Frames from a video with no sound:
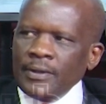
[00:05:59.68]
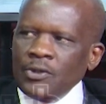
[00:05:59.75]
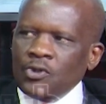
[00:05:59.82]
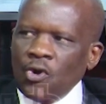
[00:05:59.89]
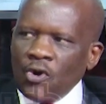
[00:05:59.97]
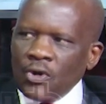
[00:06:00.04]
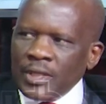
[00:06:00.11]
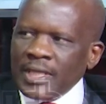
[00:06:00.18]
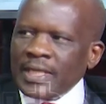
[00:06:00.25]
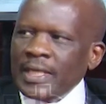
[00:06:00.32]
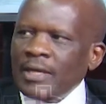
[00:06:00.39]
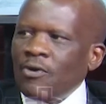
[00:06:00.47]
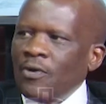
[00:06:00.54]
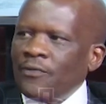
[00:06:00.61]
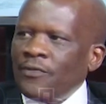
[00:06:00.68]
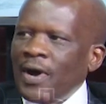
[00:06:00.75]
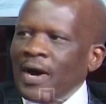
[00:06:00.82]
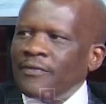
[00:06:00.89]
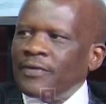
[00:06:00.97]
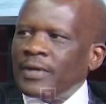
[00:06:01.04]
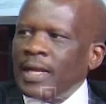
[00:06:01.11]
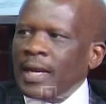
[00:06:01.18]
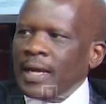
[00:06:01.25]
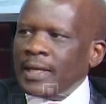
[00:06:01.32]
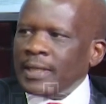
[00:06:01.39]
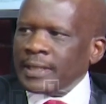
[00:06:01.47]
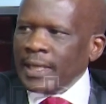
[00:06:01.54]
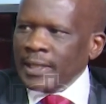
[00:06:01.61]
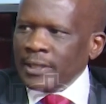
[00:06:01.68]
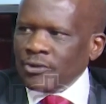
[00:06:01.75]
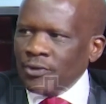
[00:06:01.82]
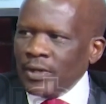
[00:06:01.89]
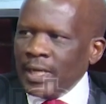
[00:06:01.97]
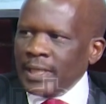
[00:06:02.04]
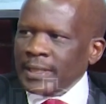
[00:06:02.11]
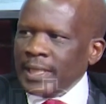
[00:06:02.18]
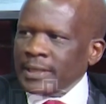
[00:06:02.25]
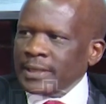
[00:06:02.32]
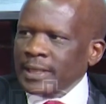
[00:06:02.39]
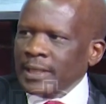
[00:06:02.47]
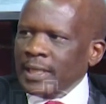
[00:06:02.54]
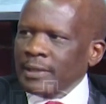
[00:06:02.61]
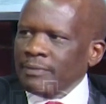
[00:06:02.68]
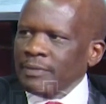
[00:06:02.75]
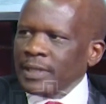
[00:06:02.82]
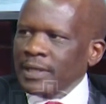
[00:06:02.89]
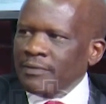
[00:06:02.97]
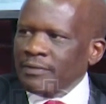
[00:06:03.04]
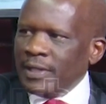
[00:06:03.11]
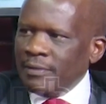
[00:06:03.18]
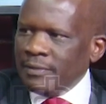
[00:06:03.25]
don't think of having a land title and just say, let me give them